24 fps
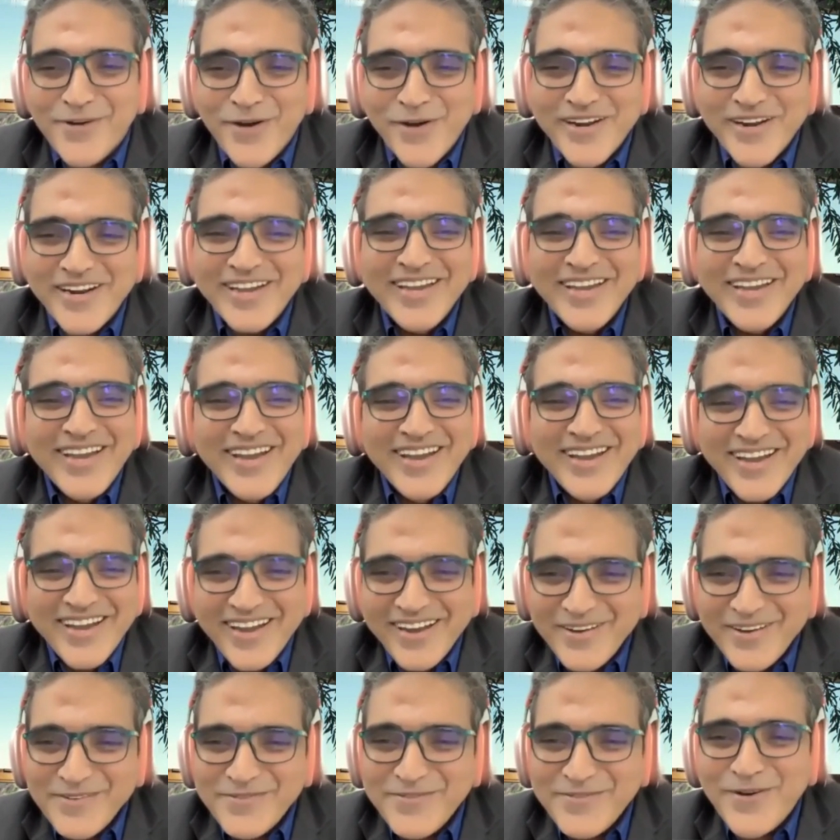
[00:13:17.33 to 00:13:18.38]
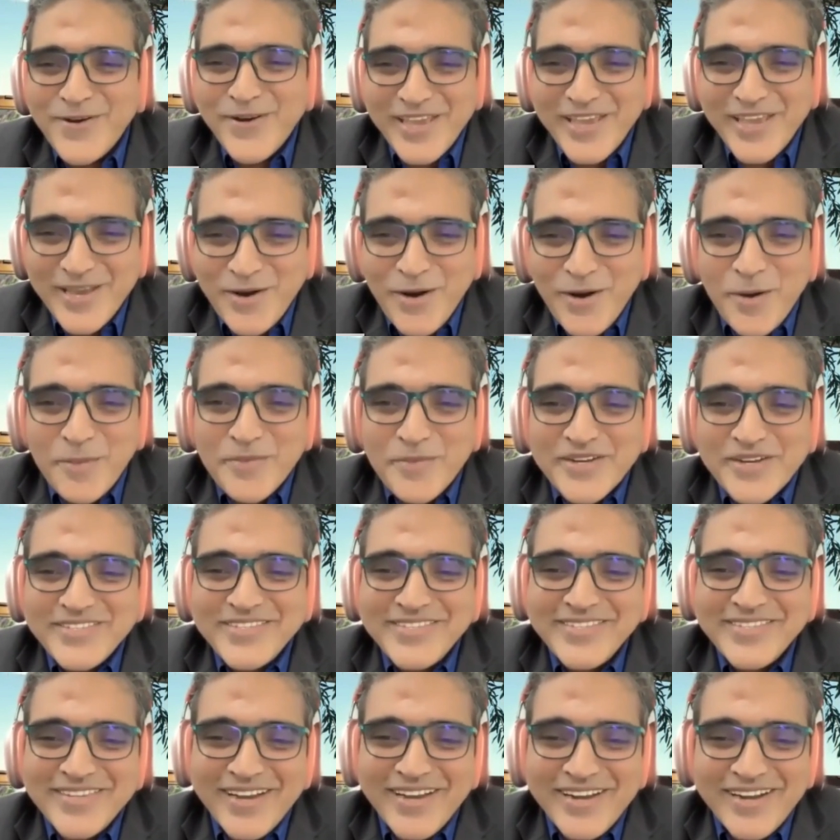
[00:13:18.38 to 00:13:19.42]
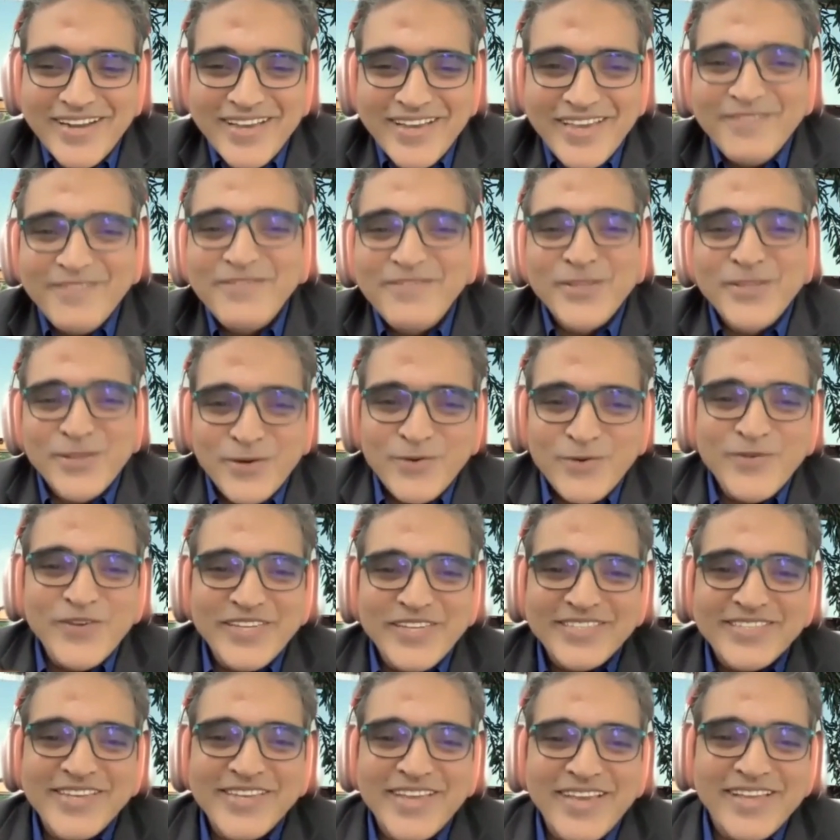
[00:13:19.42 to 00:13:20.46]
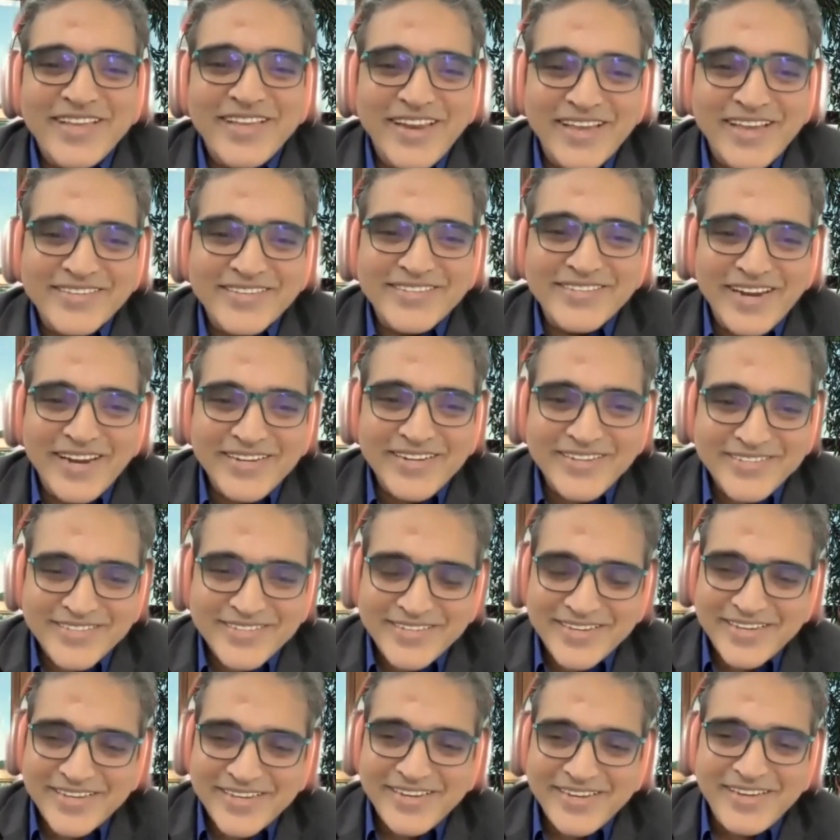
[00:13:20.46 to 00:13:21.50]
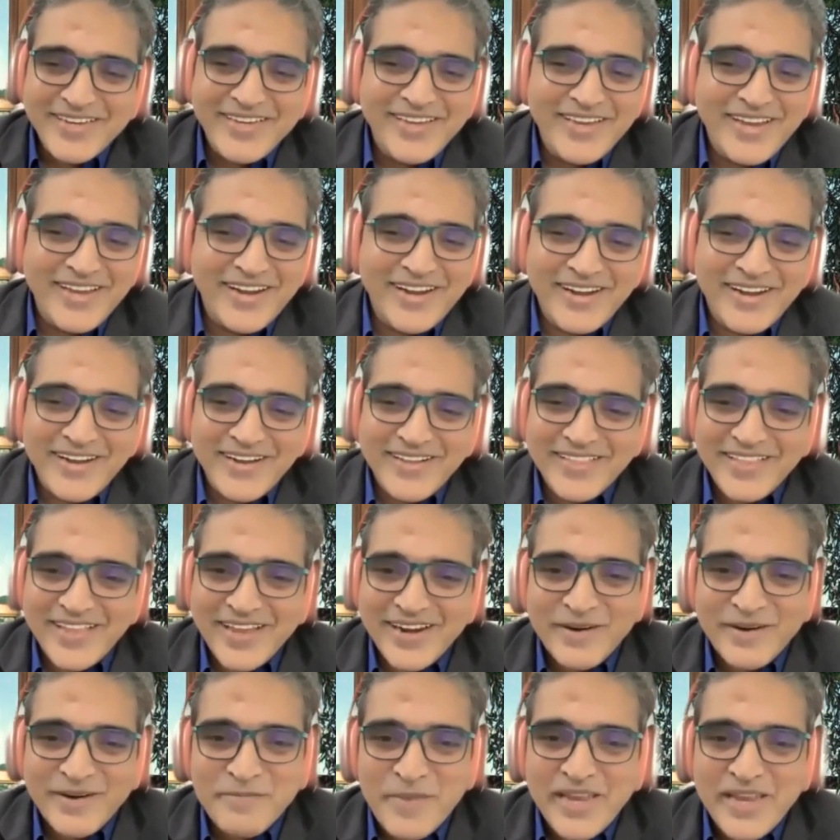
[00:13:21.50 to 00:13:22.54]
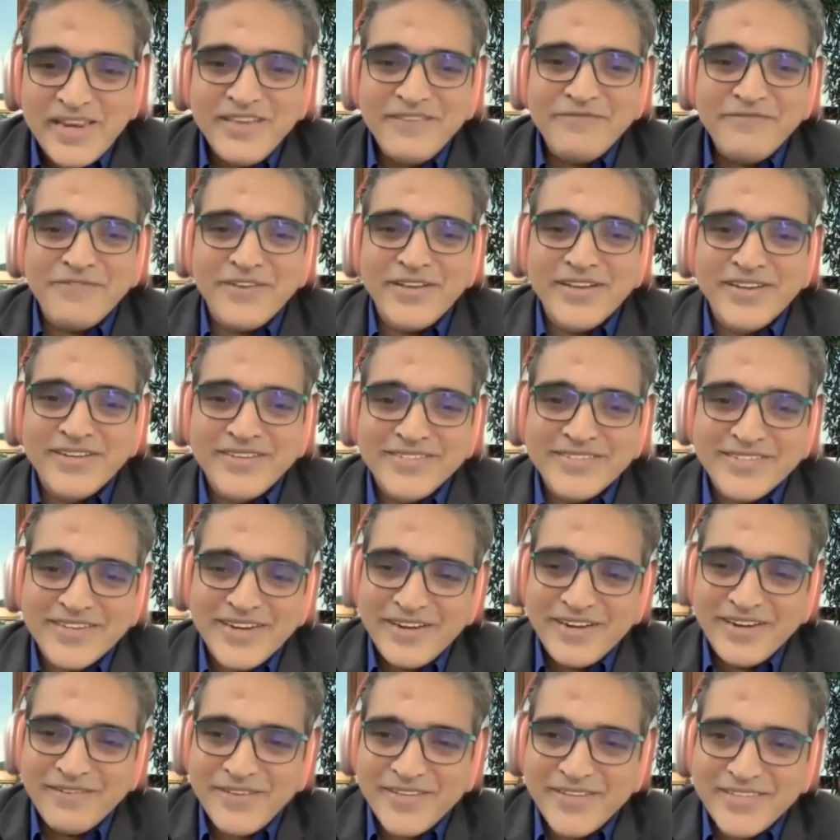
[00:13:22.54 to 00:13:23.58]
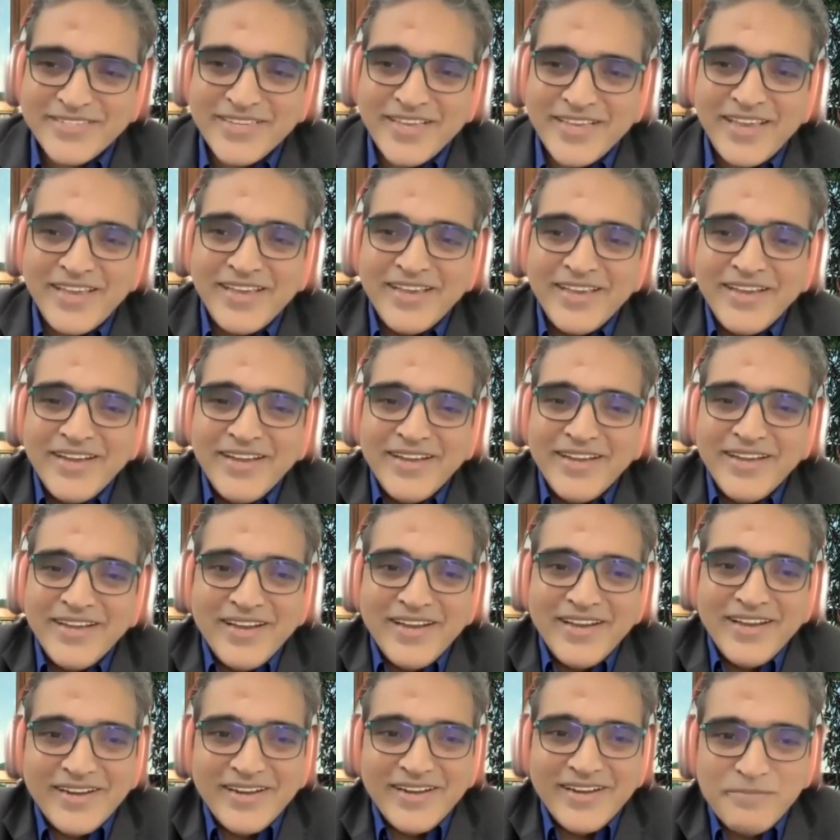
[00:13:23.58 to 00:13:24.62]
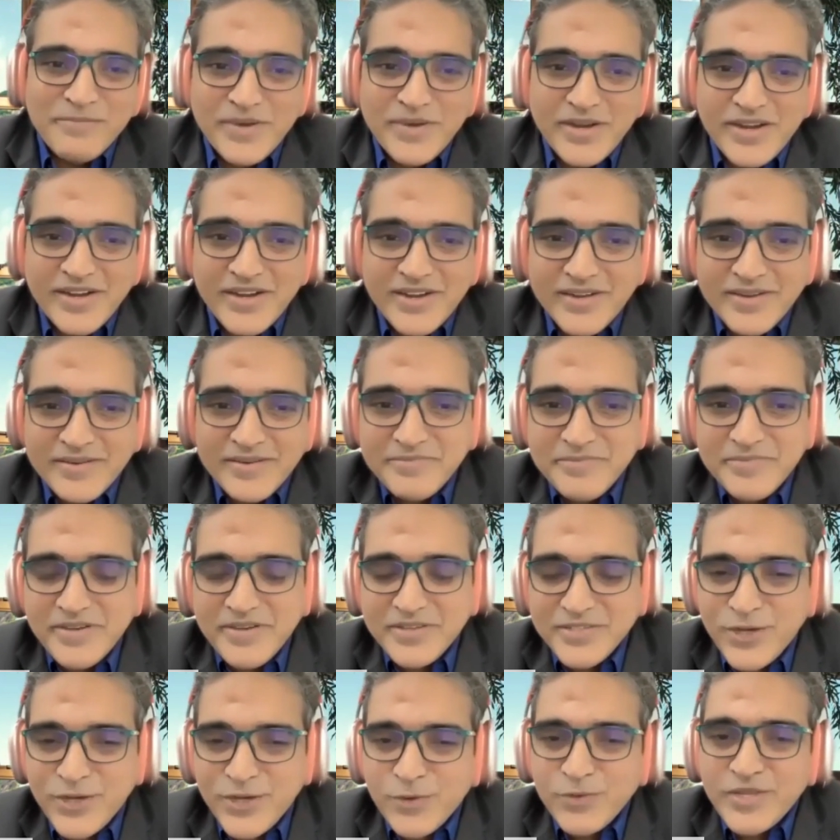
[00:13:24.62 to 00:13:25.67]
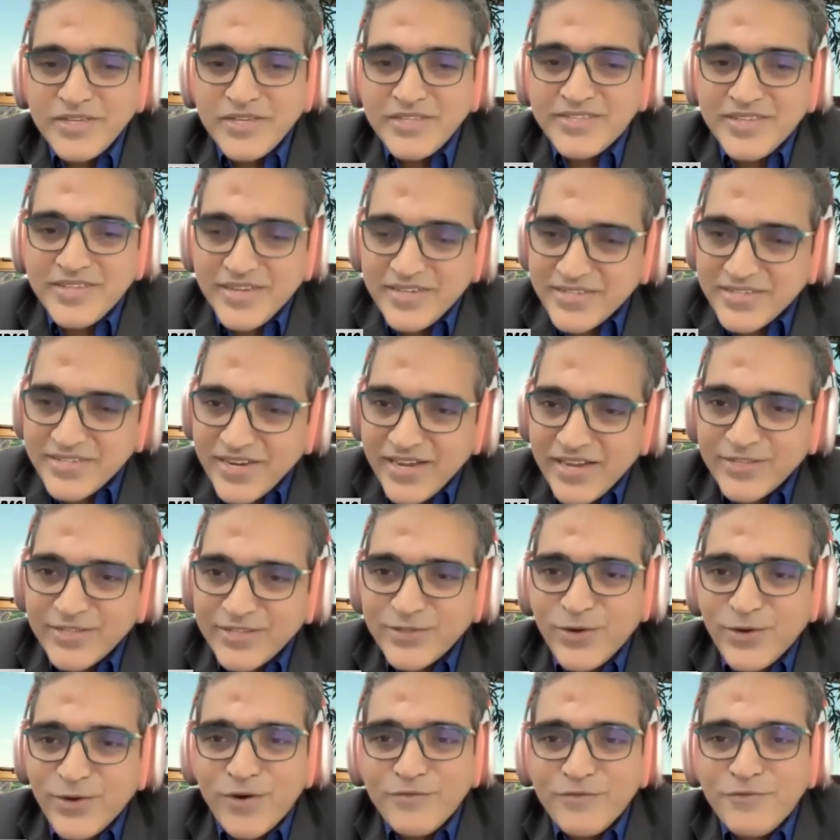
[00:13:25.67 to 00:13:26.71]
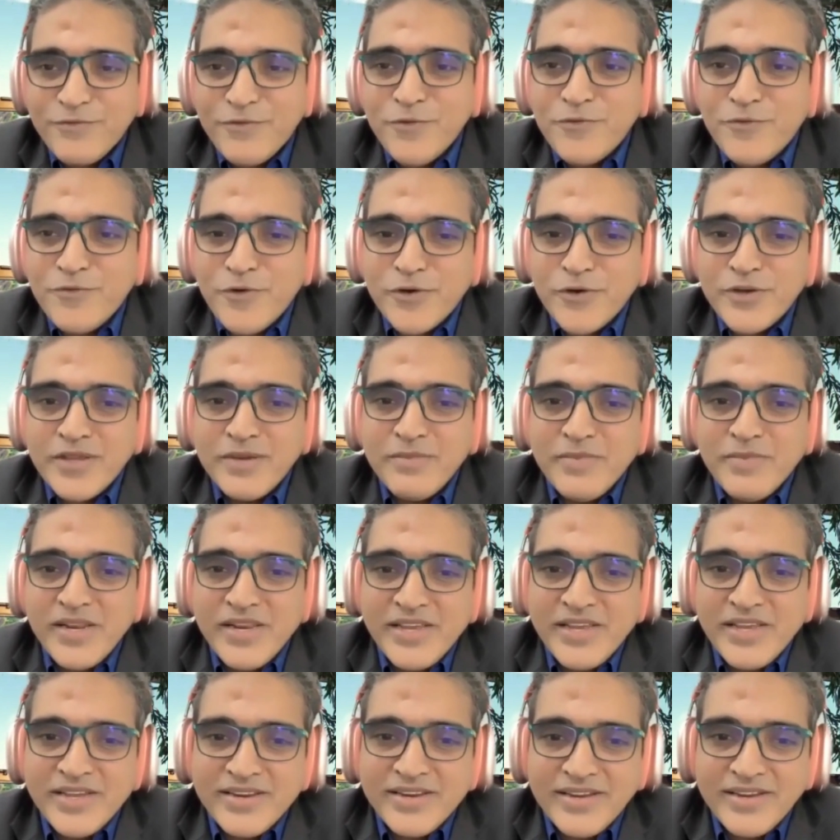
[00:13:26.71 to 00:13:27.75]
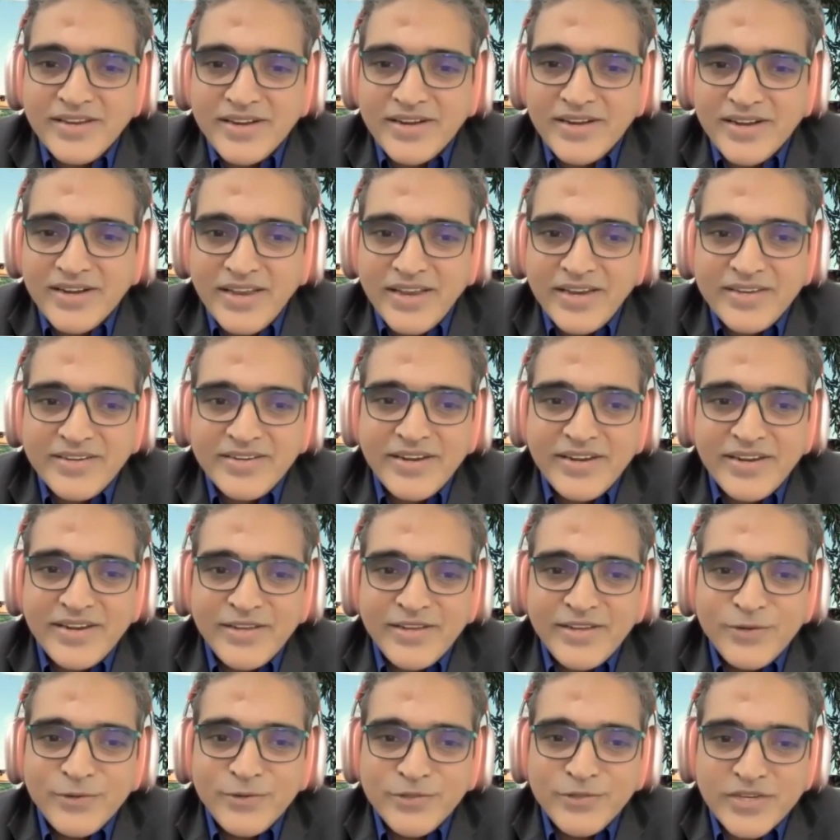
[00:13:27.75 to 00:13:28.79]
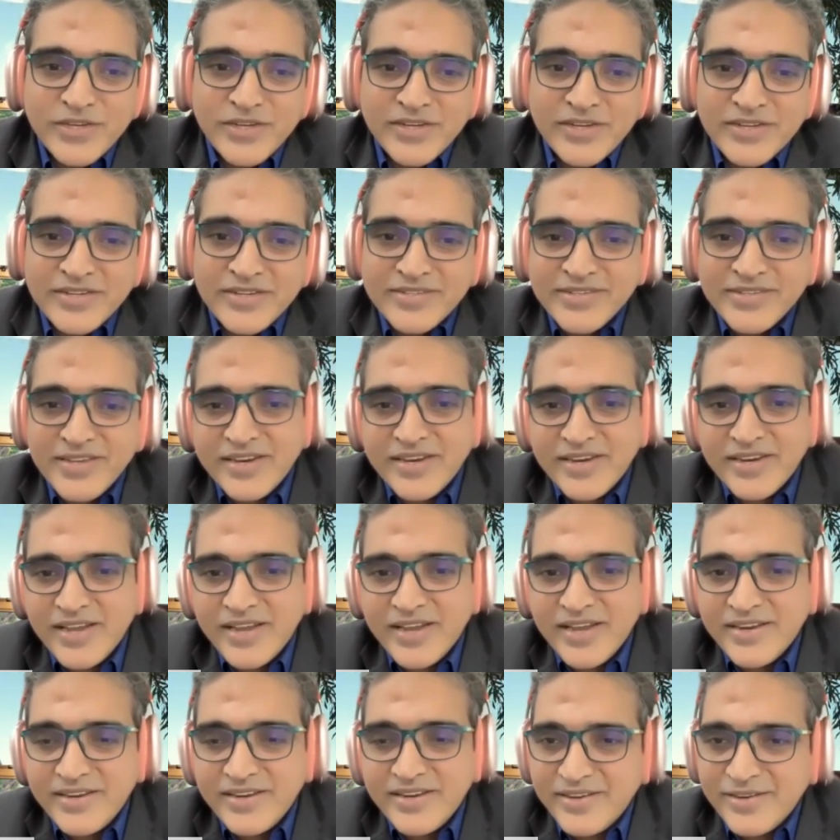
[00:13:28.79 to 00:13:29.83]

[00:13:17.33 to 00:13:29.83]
for e-commerce. Even though we say, like, statistically, there are many figures, right? We say Southeast Asia has got 440 million internet users, and